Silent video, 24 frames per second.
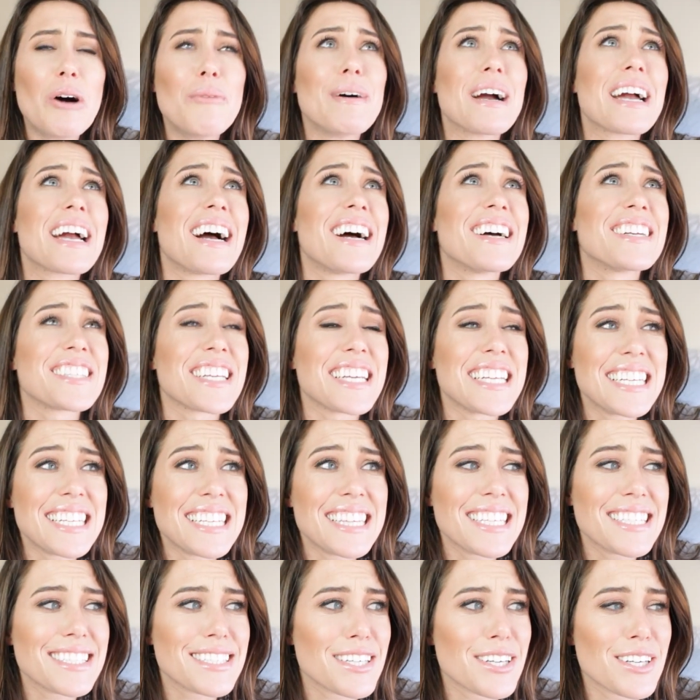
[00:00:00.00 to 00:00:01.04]
oh my gosh I need
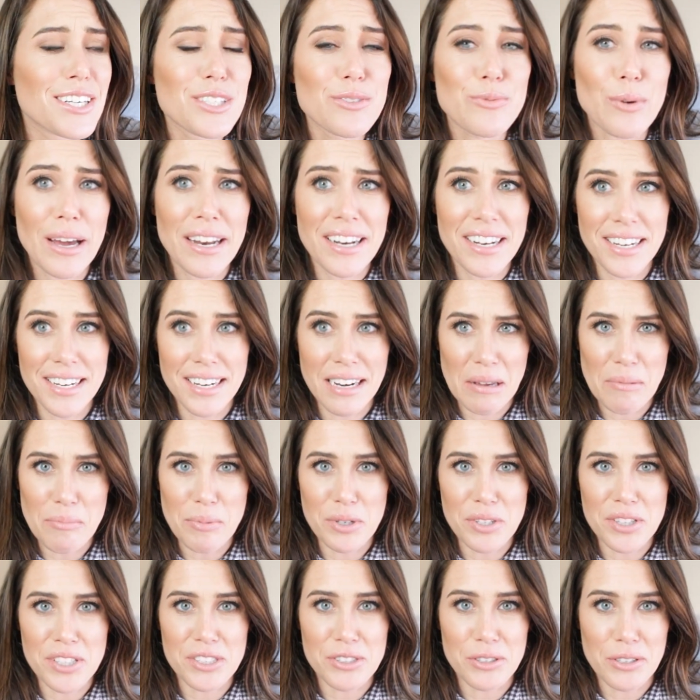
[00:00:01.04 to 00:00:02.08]
these earrings why didn't I
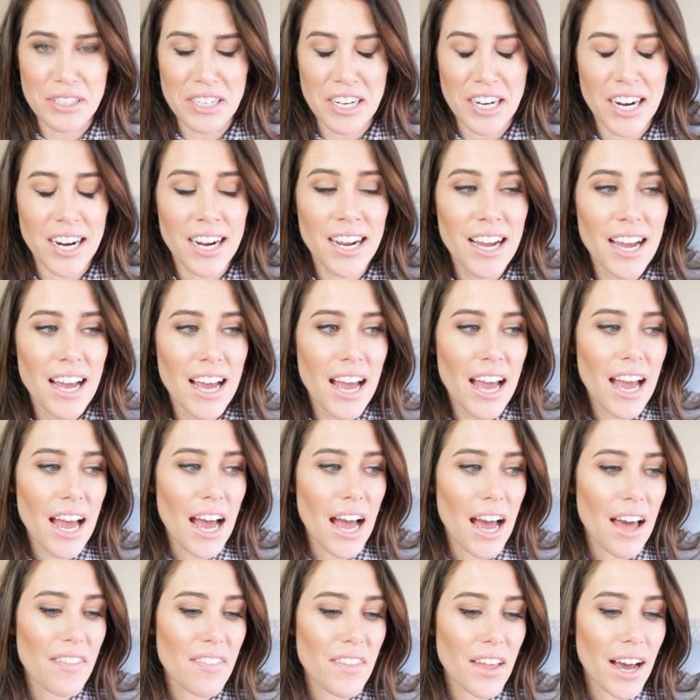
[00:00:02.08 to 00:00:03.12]
pull the trigger
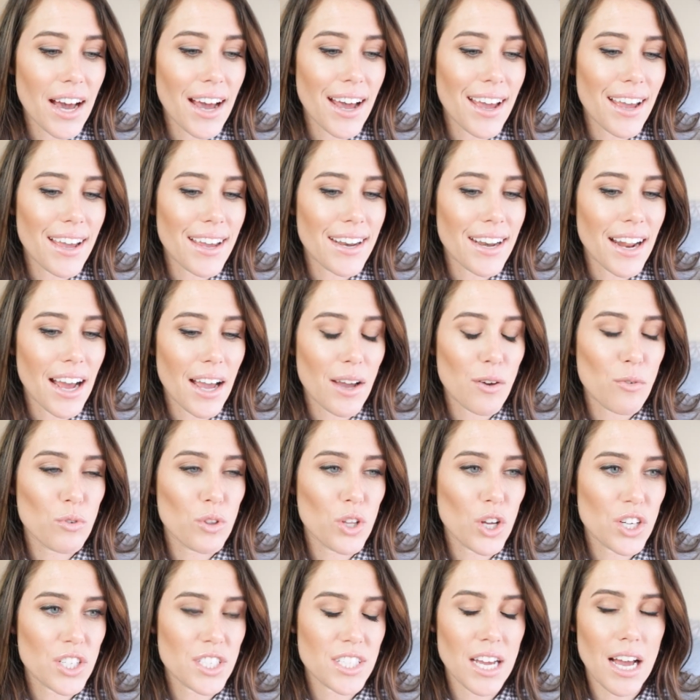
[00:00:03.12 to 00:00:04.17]
and then I
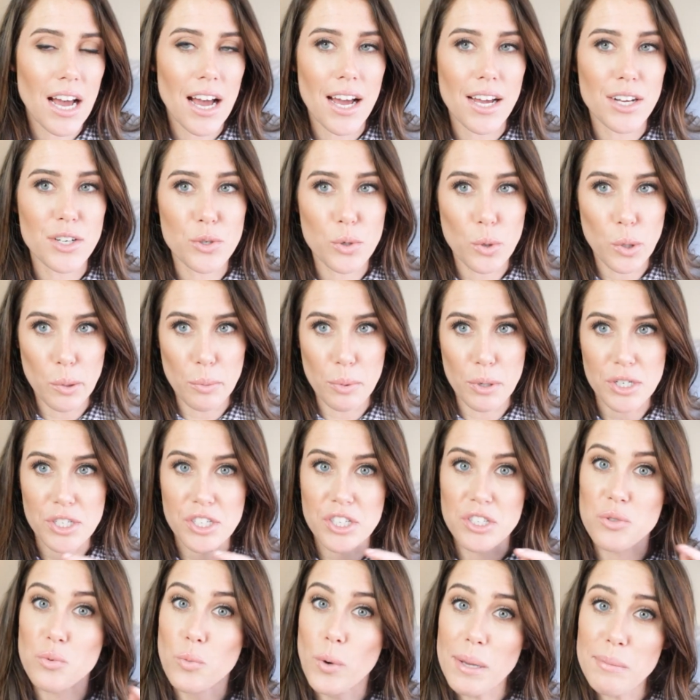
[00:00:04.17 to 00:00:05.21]
looked on Tory
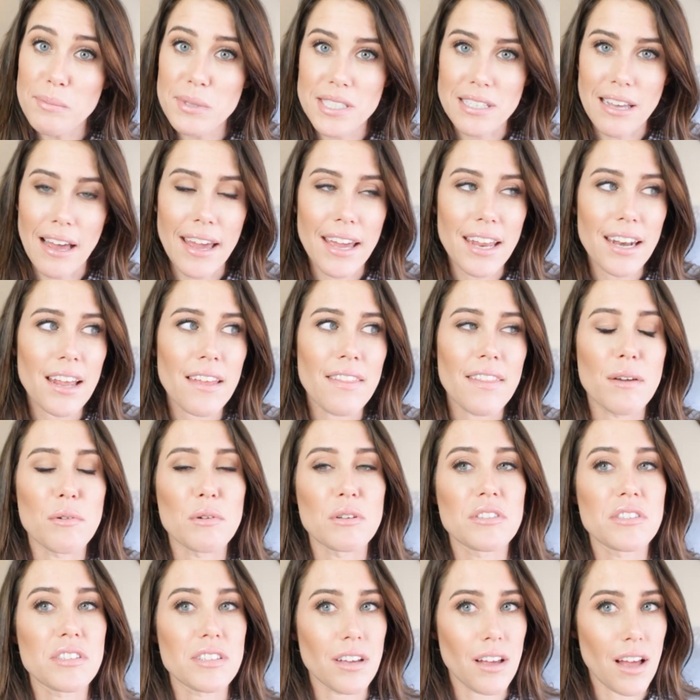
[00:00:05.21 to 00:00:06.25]
Burch's website and they
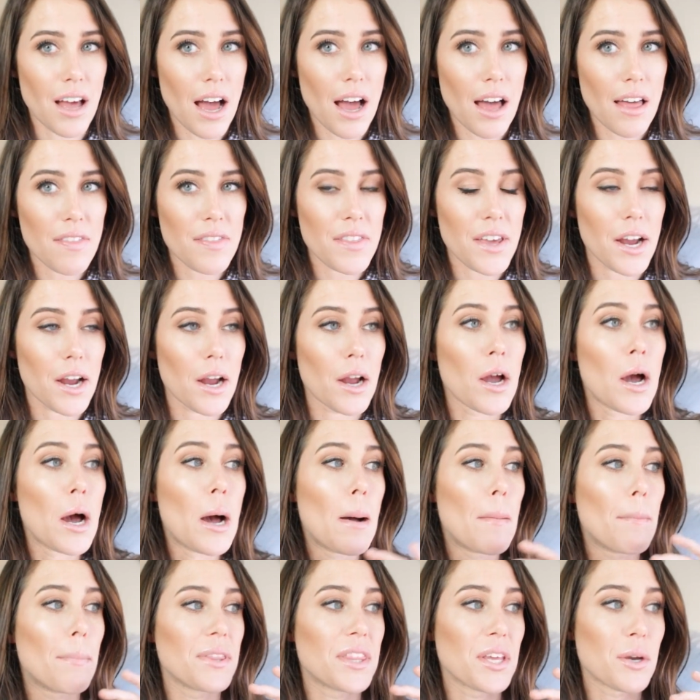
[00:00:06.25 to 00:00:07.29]
were still on there
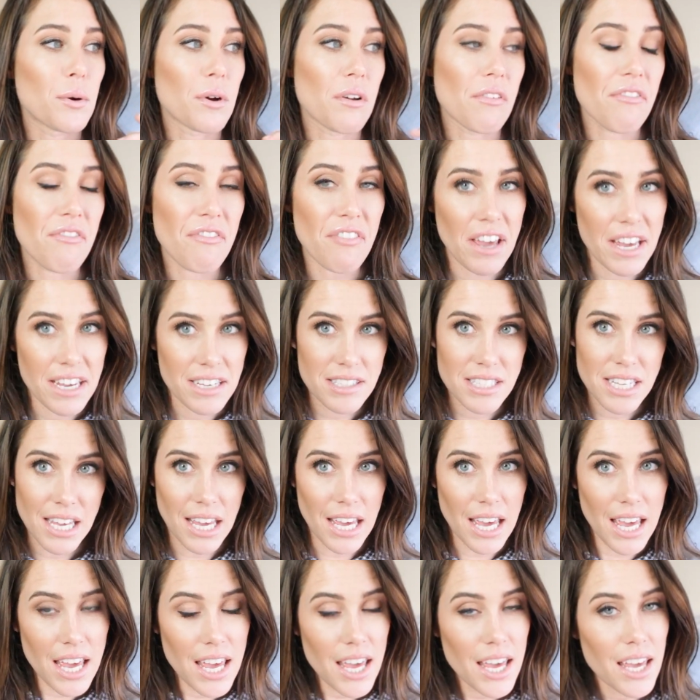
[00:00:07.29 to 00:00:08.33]
but they were
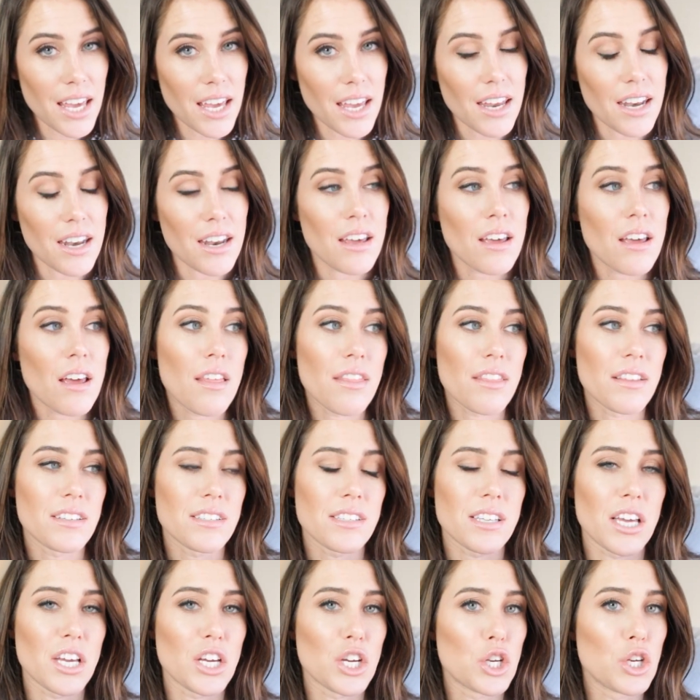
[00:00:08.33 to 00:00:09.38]
phasing in
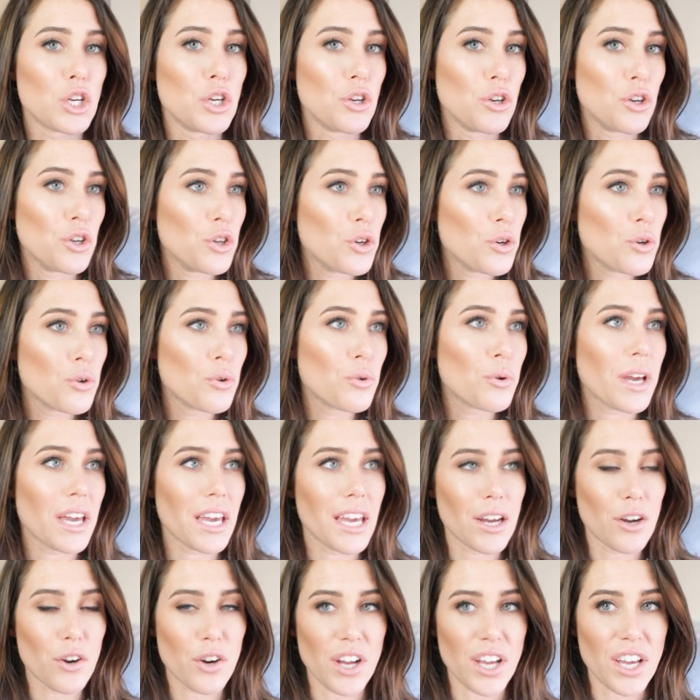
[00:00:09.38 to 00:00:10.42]
this like new
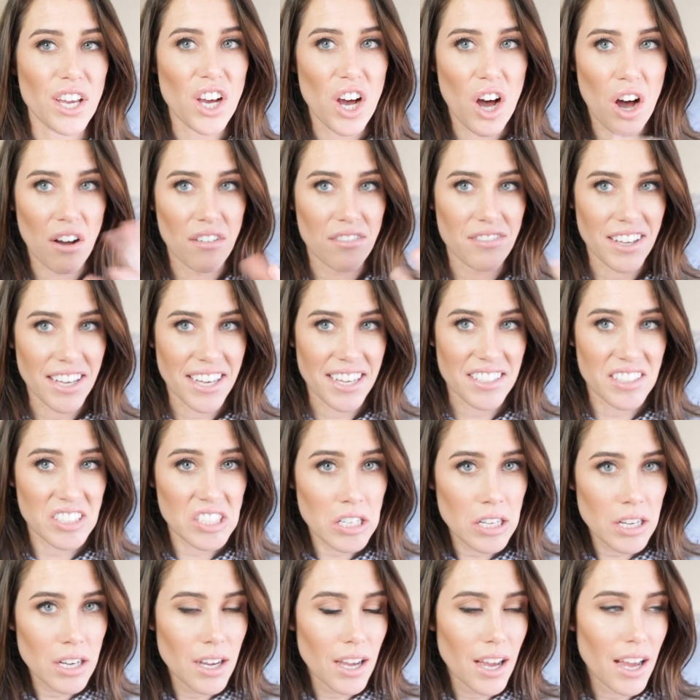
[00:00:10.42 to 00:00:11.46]
earring of
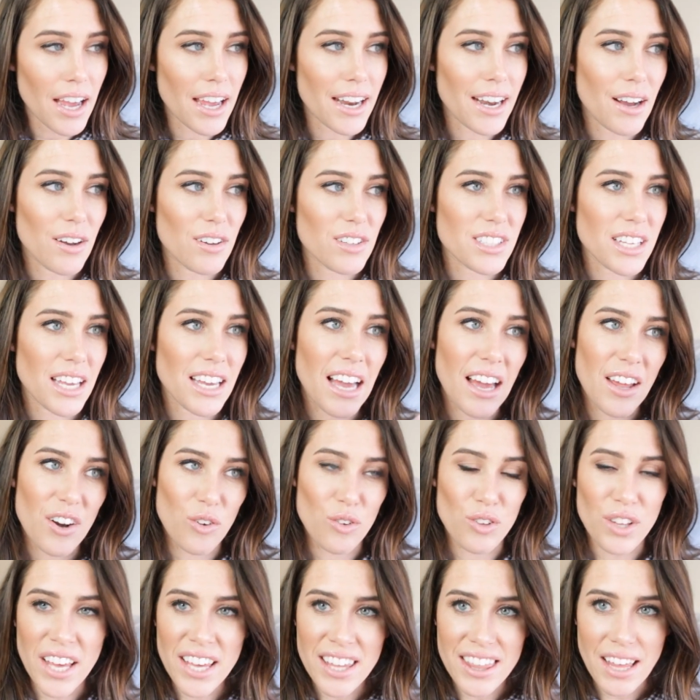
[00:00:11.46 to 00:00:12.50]
it and I was like, I
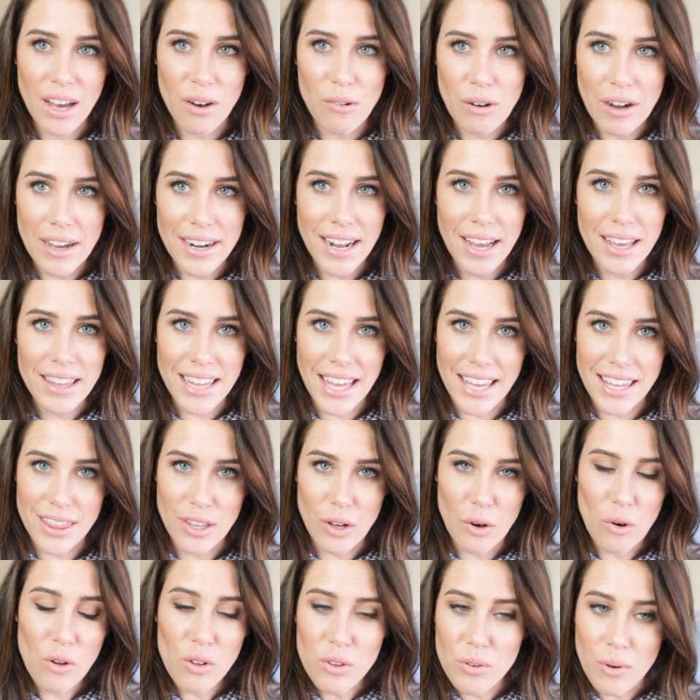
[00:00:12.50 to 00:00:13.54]
don't like that one. I like
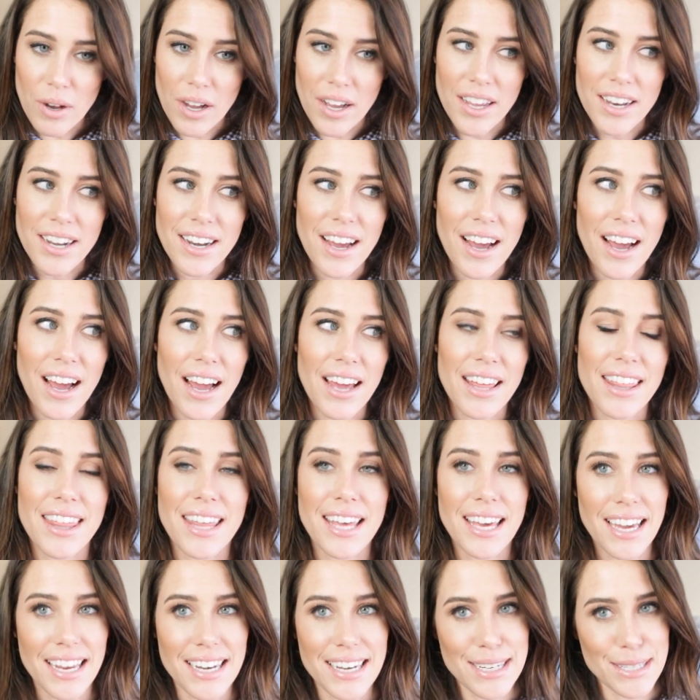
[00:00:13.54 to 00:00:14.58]
the old one. I
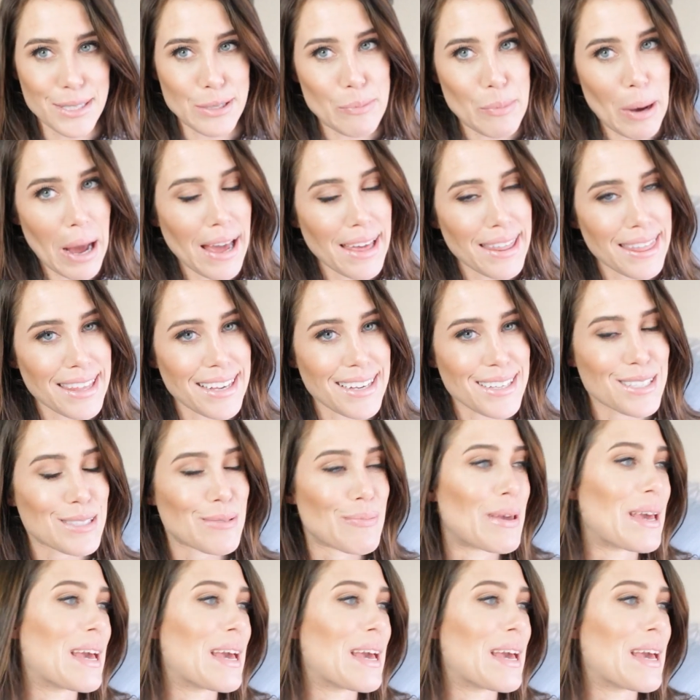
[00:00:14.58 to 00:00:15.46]
think I need to buy this